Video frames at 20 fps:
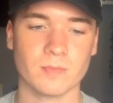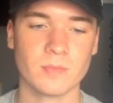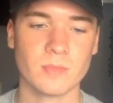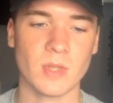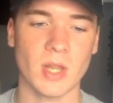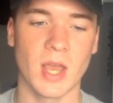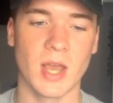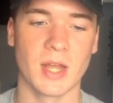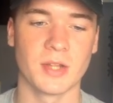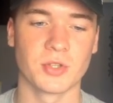
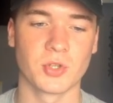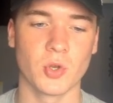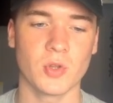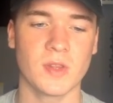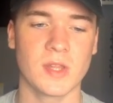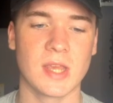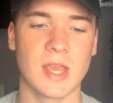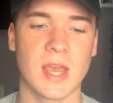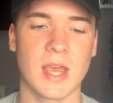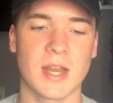and
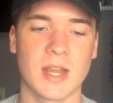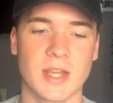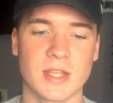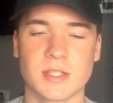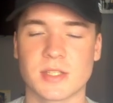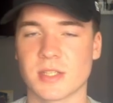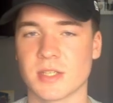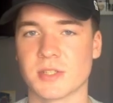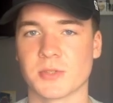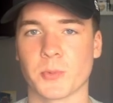
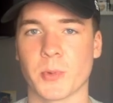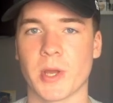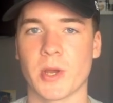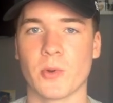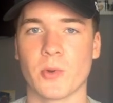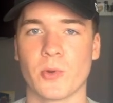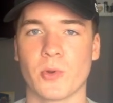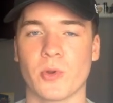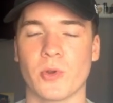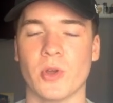Gutierrez as
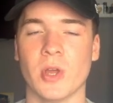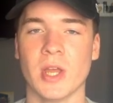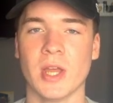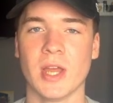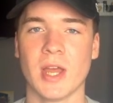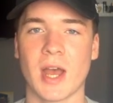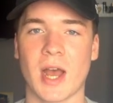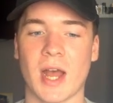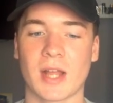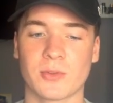well, who
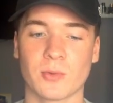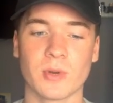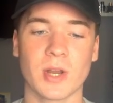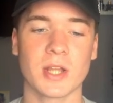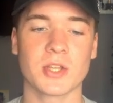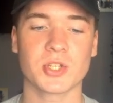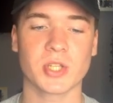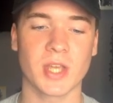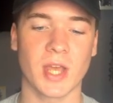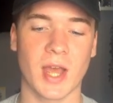I don't
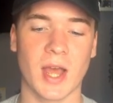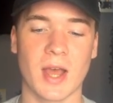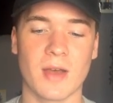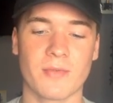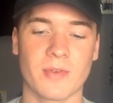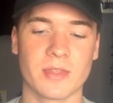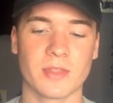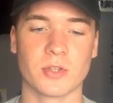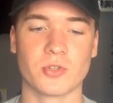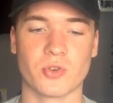actually
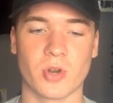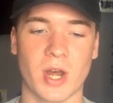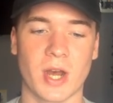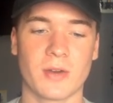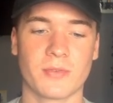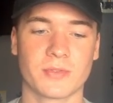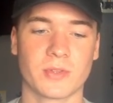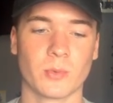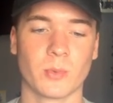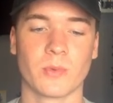have in the
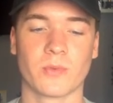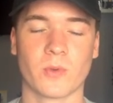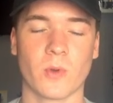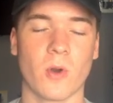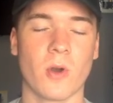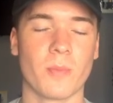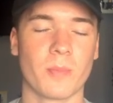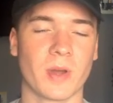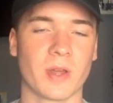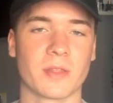draft that we've
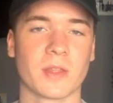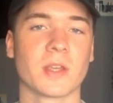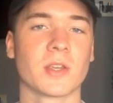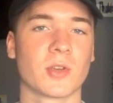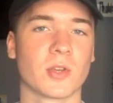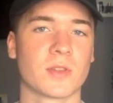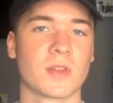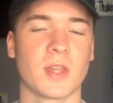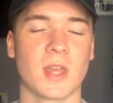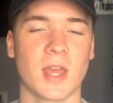got, but I think
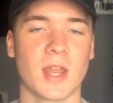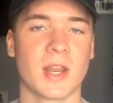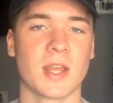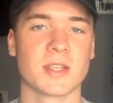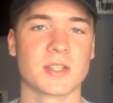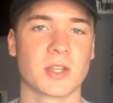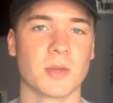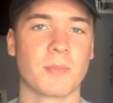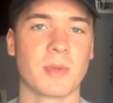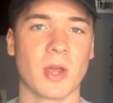
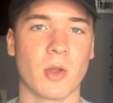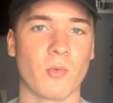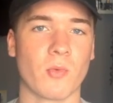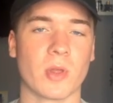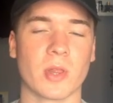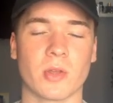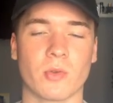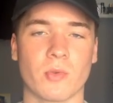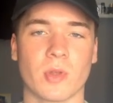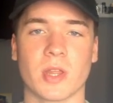Gutierrez could be a
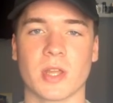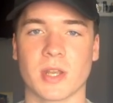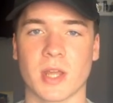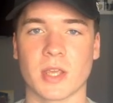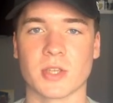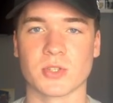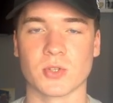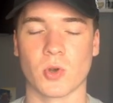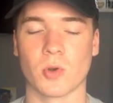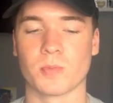really, really
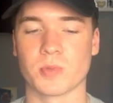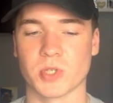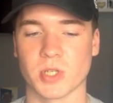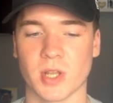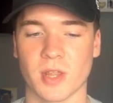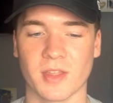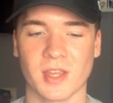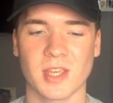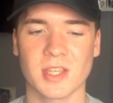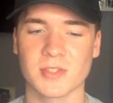nice option.
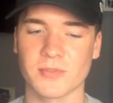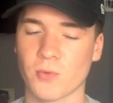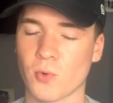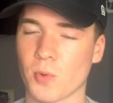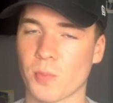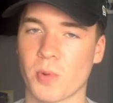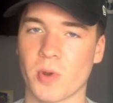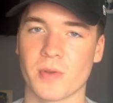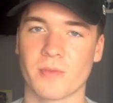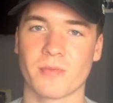I think he's
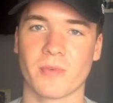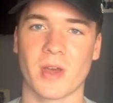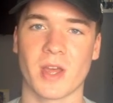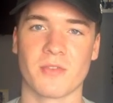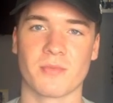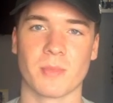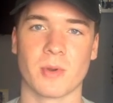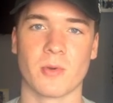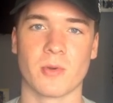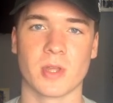
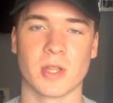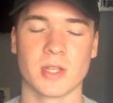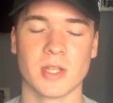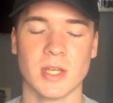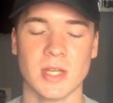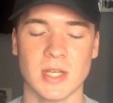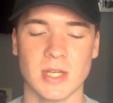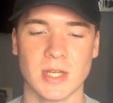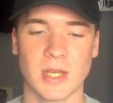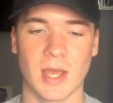4.5 million,
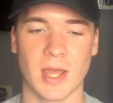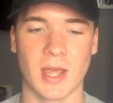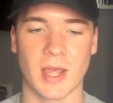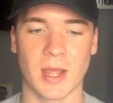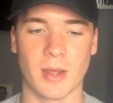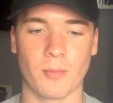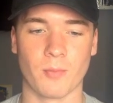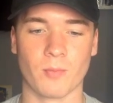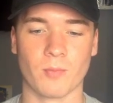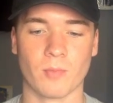
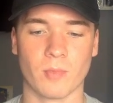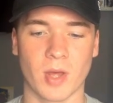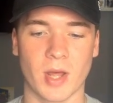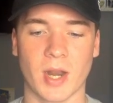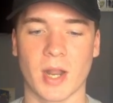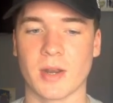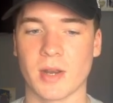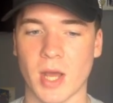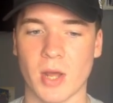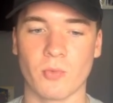and
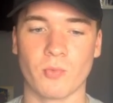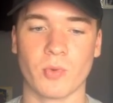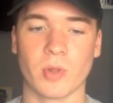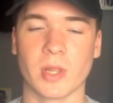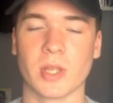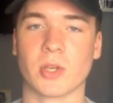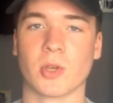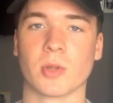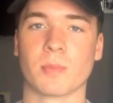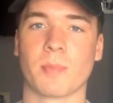a
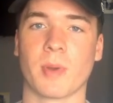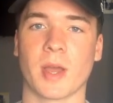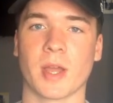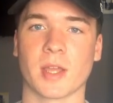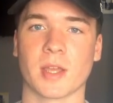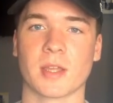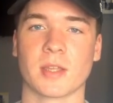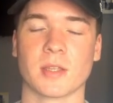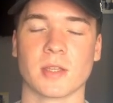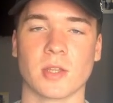really good
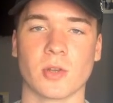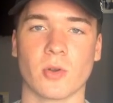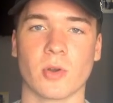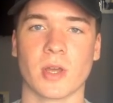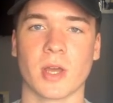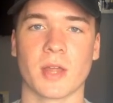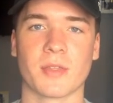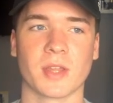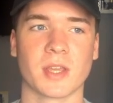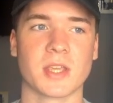pick. You know,
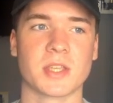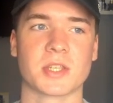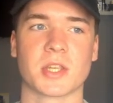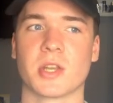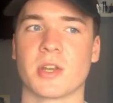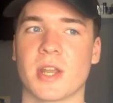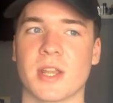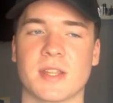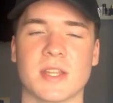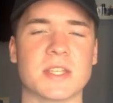I think he's
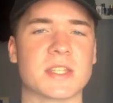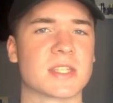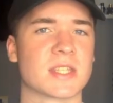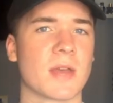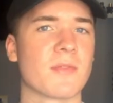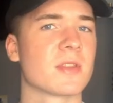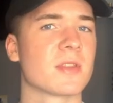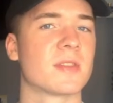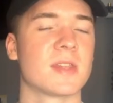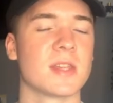created
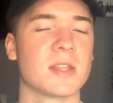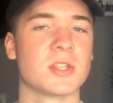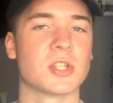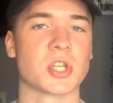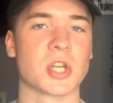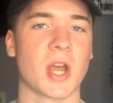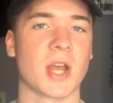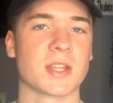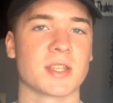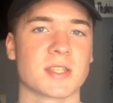17
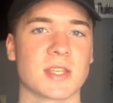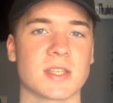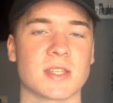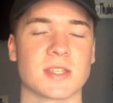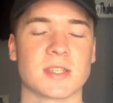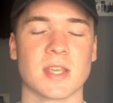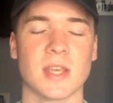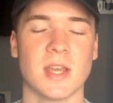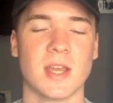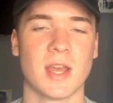
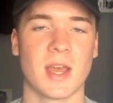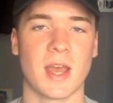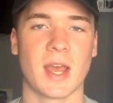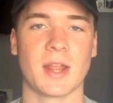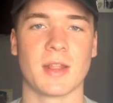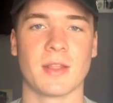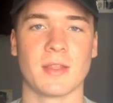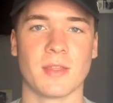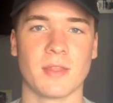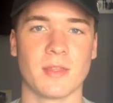chances
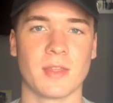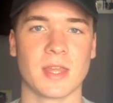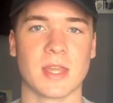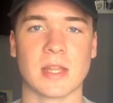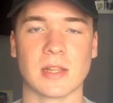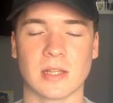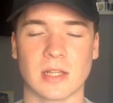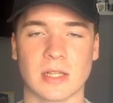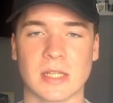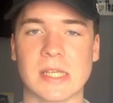in the
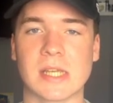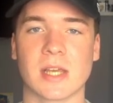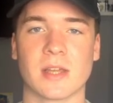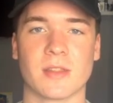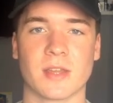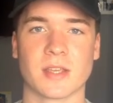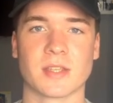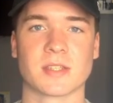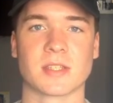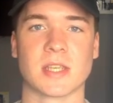La Liga
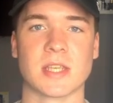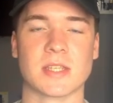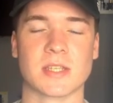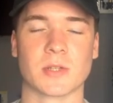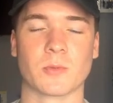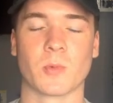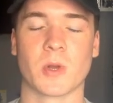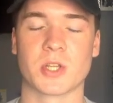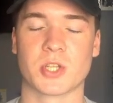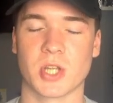this
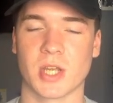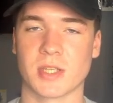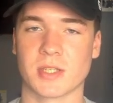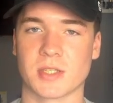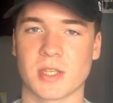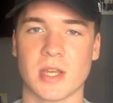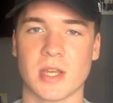season, which is,